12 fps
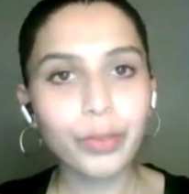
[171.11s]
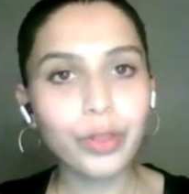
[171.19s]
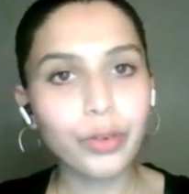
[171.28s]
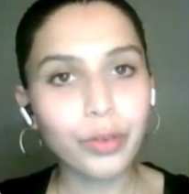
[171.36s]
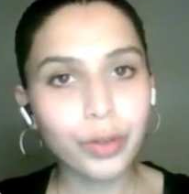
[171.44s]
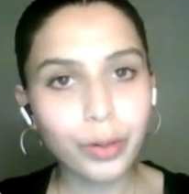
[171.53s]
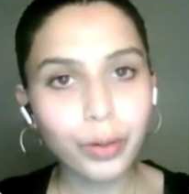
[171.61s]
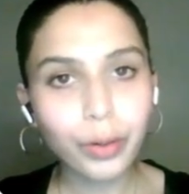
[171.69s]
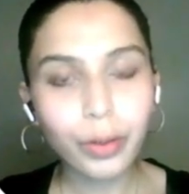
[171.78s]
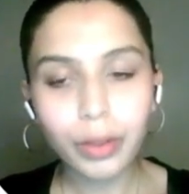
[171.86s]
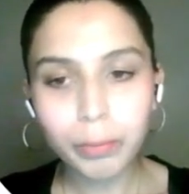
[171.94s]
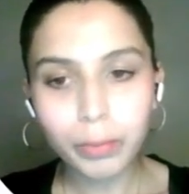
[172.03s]
through
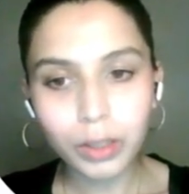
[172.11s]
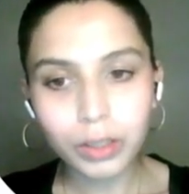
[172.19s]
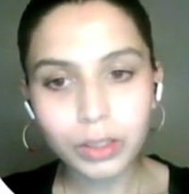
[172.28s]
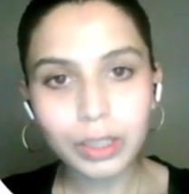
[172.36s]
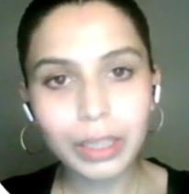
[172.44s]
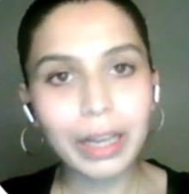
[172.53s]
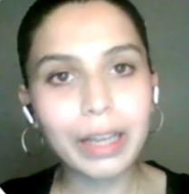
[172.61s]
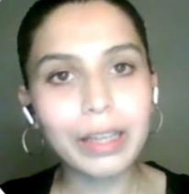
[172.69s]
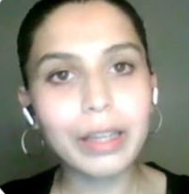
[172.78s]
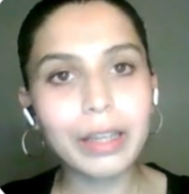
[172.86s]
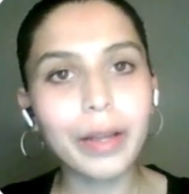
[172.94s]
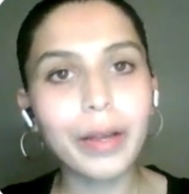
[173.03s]
the blood,
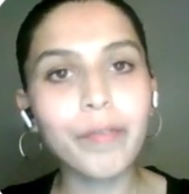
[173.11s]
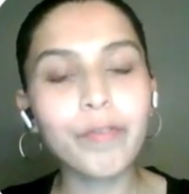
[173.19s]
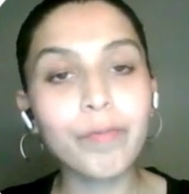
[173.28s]
and the